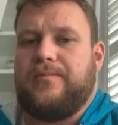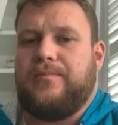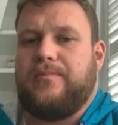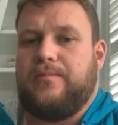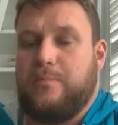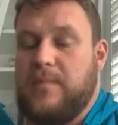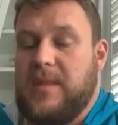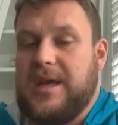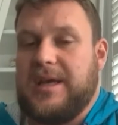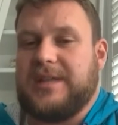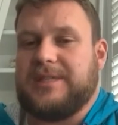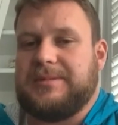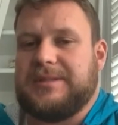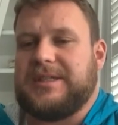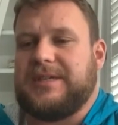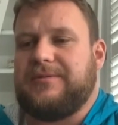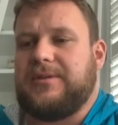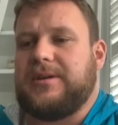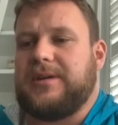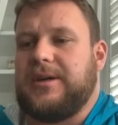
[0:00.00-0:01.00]
me
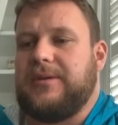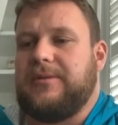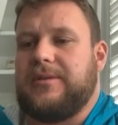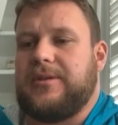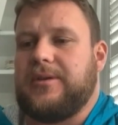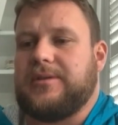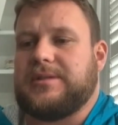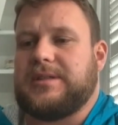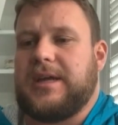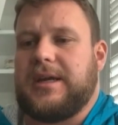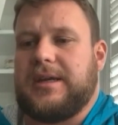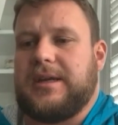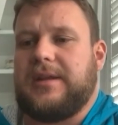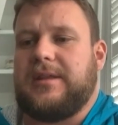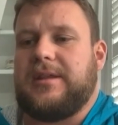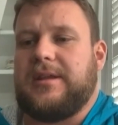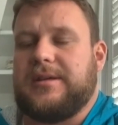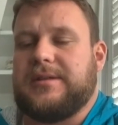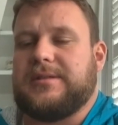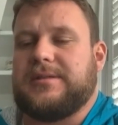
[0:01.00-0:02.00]
specifically with those technique
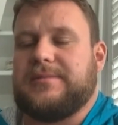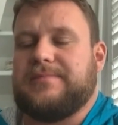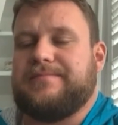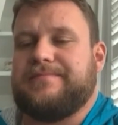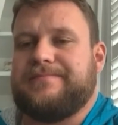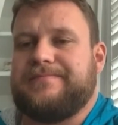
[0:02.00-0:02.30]
things.